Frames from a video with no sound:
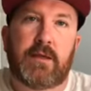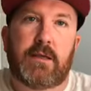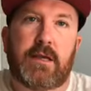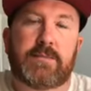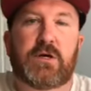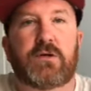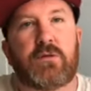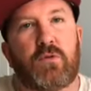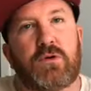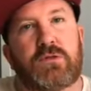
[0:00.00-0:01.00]
I'm talking
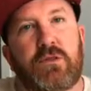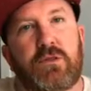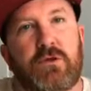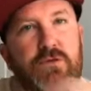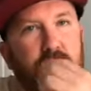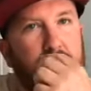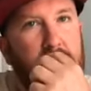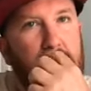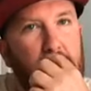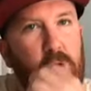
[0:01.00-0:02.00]
more to those right
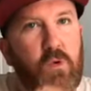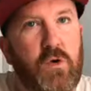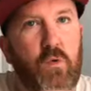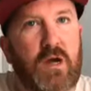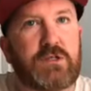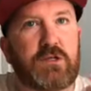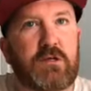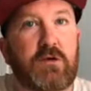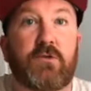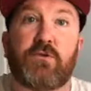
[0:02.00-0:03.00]
now who are watching
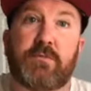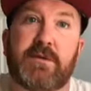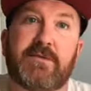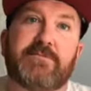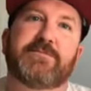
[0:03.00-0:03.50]
on repeat,